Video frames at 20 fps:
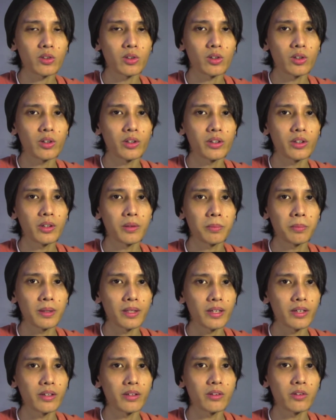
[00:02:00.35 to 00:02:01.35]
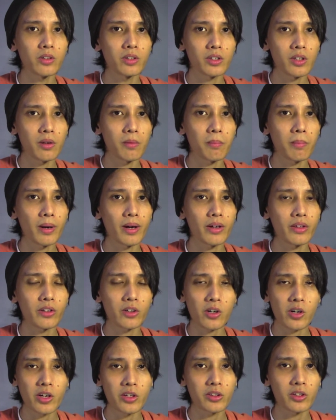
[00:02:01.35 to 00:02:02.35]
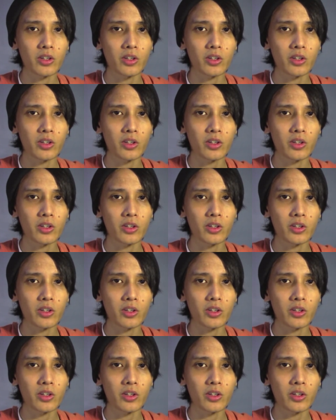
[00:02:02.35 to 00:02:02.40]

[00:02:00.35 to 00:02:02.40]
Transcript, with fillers: on a play written by the creator